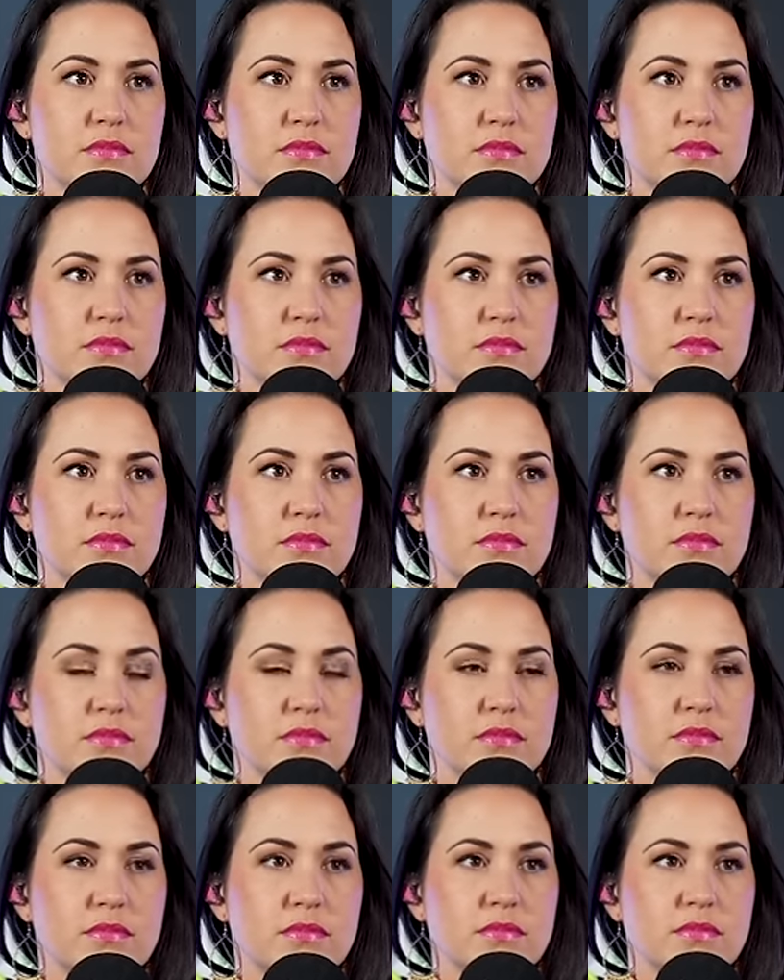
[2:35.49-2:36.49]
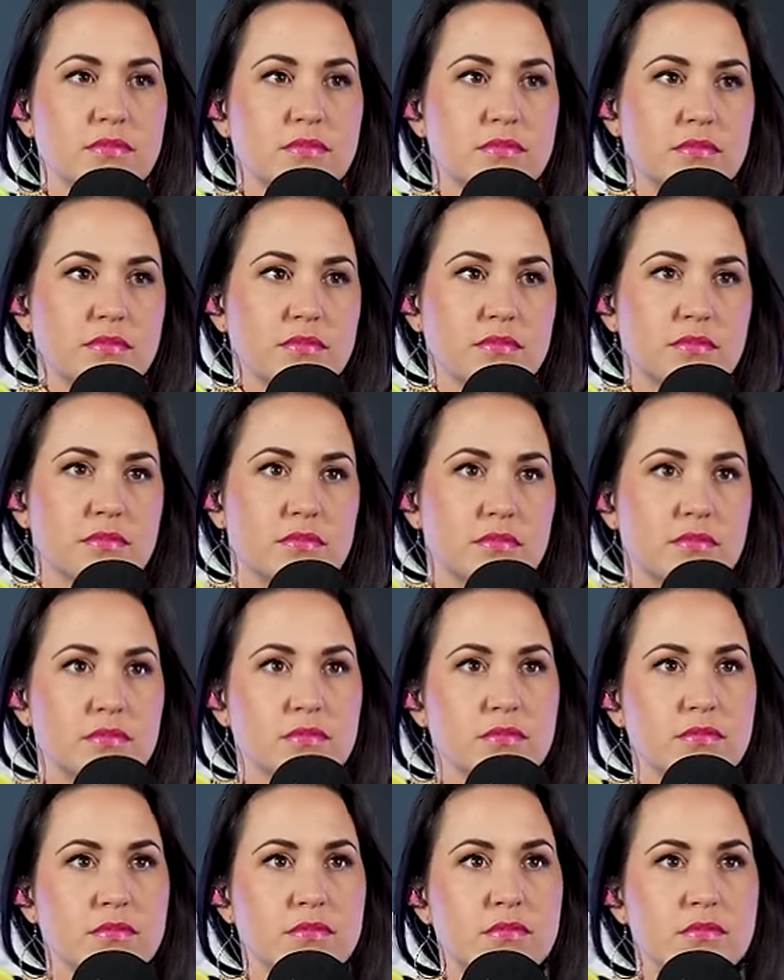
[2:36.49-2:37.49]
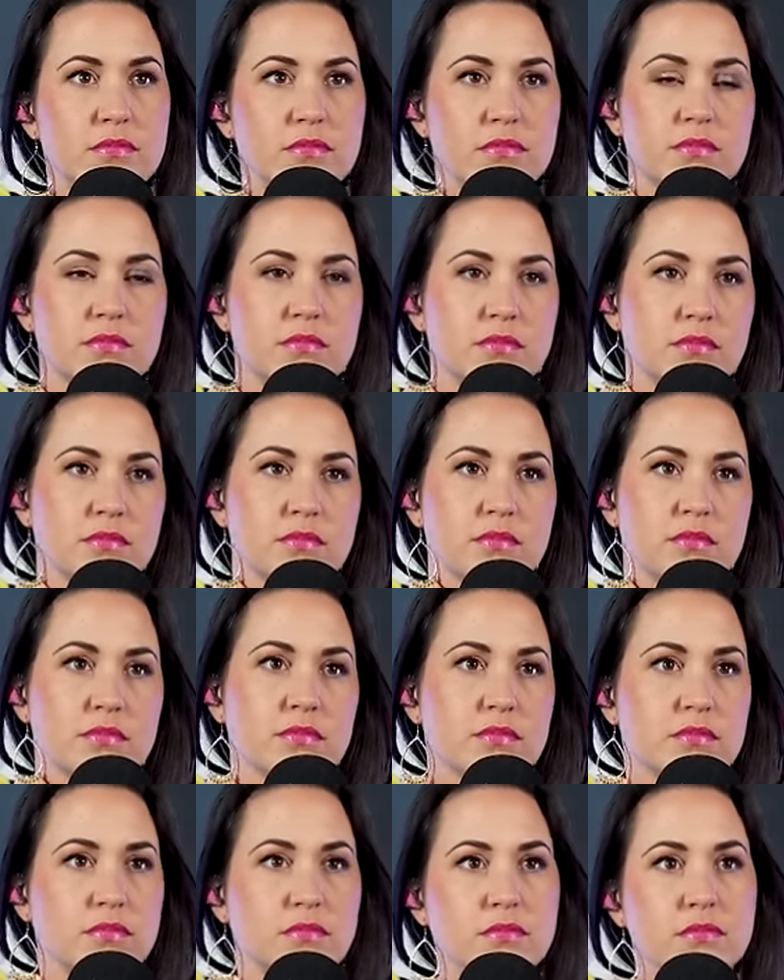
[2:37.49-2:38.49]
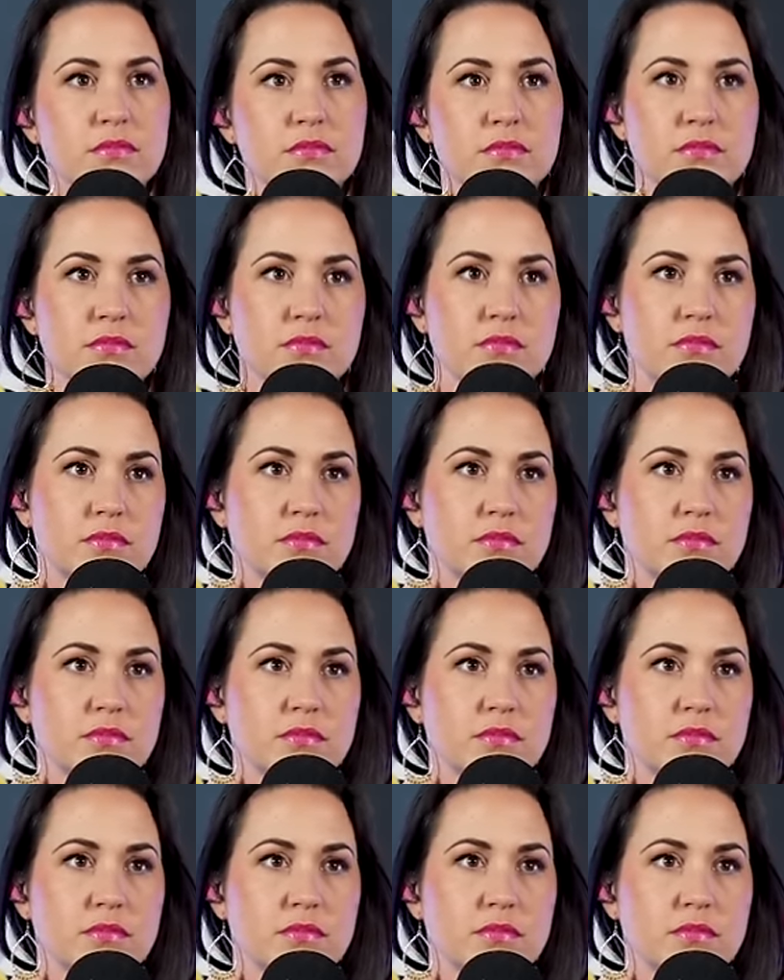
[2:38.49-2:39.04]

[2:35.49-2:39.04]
(silent)